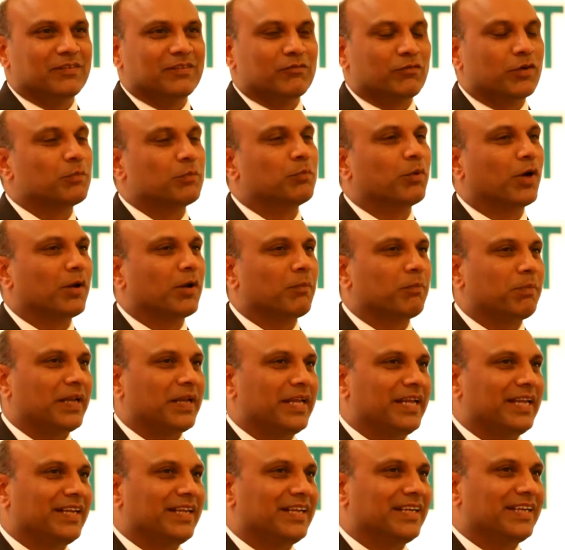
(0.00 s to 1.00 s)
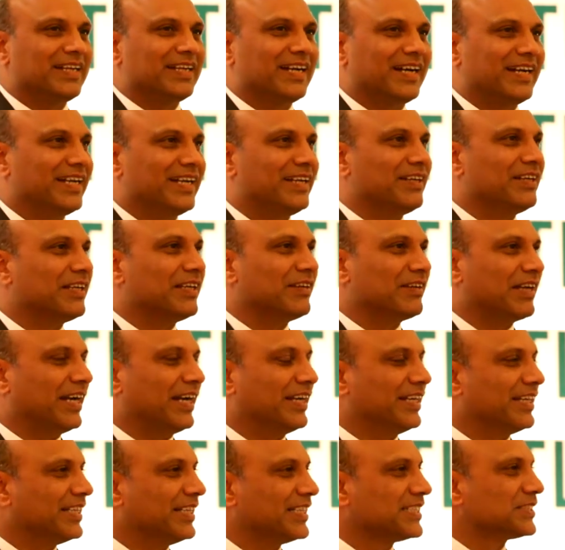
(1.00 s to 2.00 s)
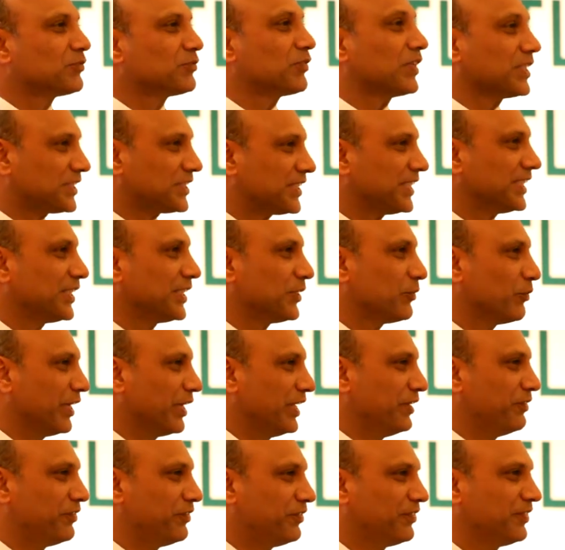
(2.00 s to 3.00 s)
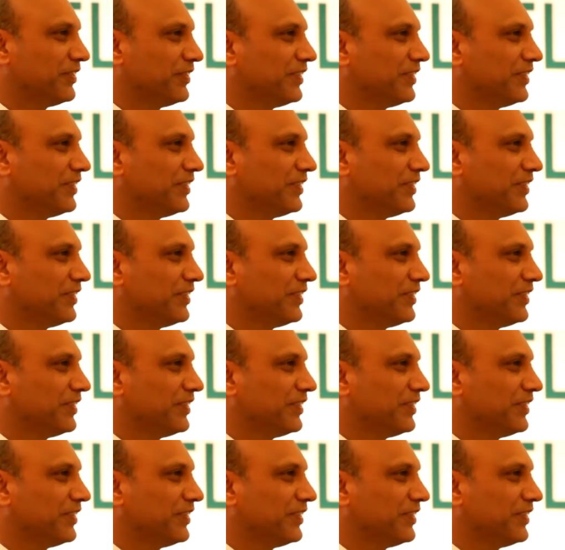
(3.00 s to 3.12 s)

football playing guy and his frustrated wife.